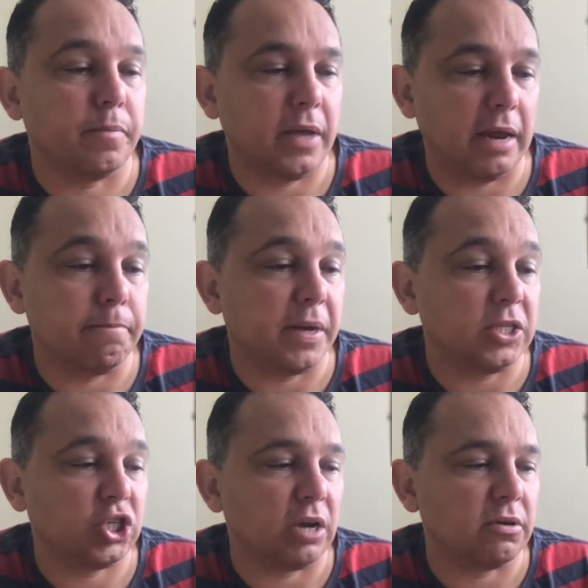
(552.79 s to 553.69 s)
and Bunce
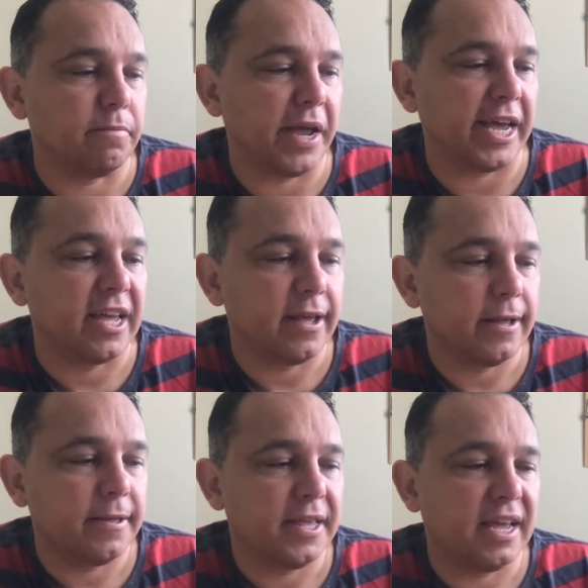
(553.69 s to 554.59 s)
shouted back,
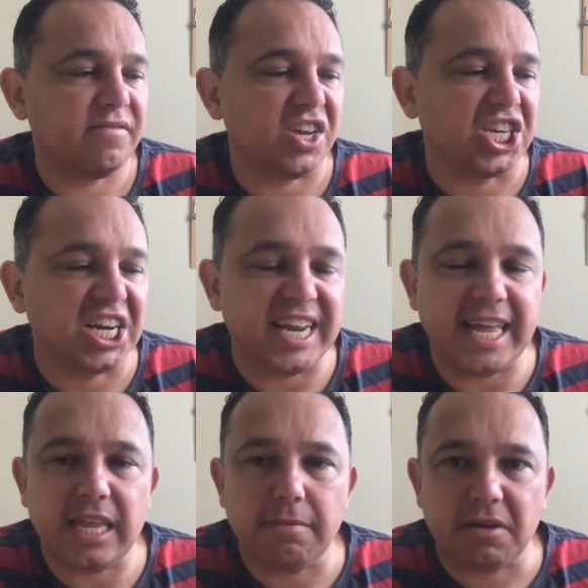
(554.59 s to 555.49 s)
Have you got
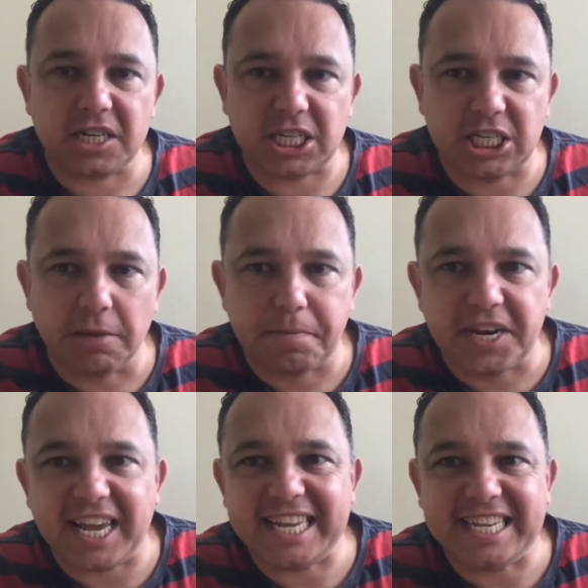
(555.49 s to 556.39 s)
any more
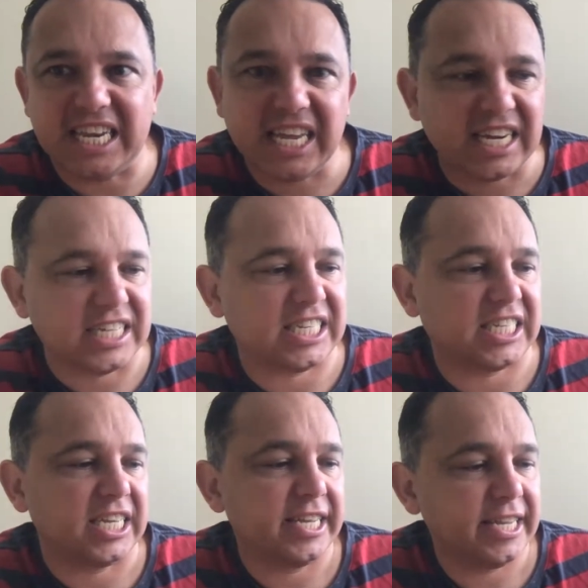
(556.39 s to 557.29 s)
stupid ideas?